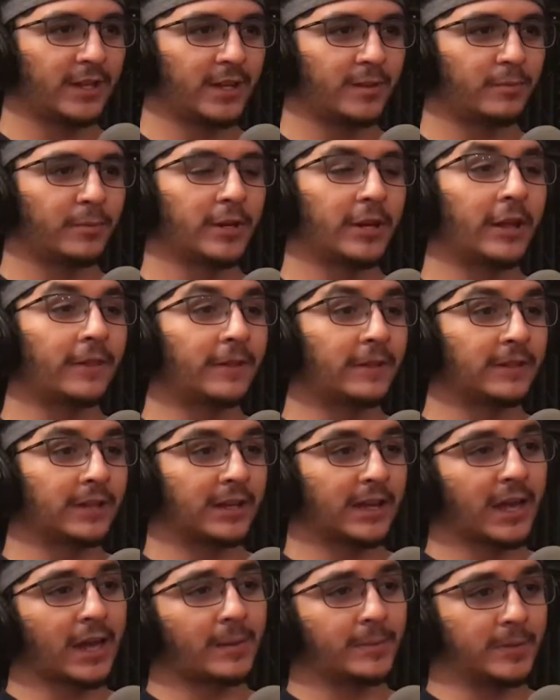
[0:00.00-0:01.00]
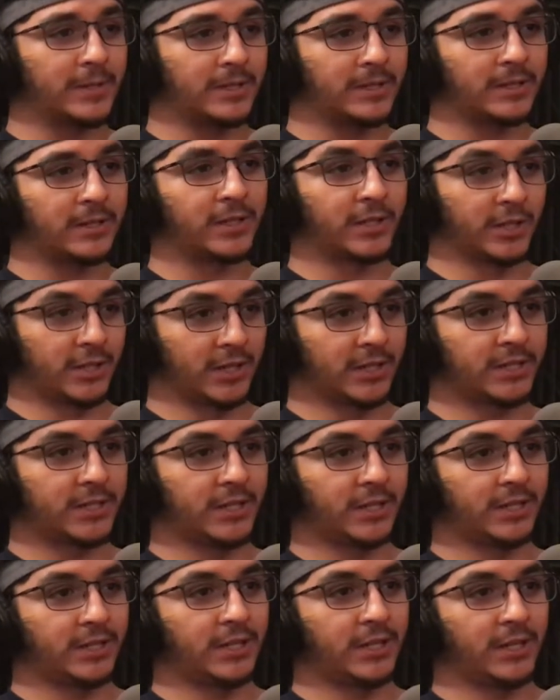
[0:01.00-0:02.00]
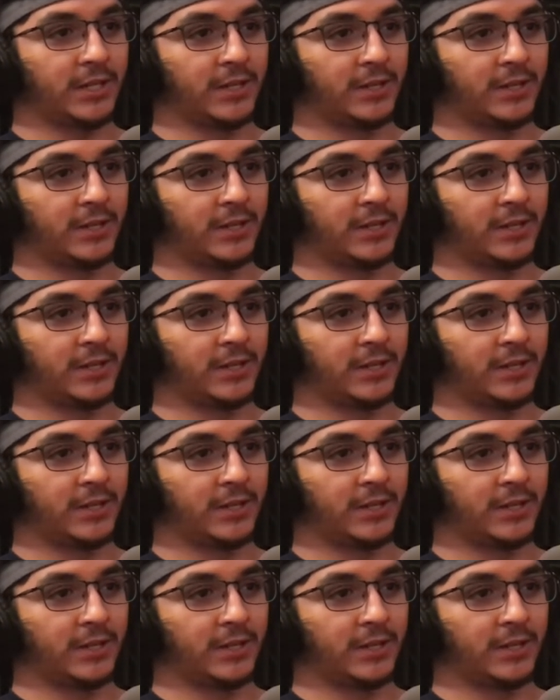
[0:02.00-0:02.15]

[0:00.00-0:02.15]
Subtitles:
But I think the cap is looking 60.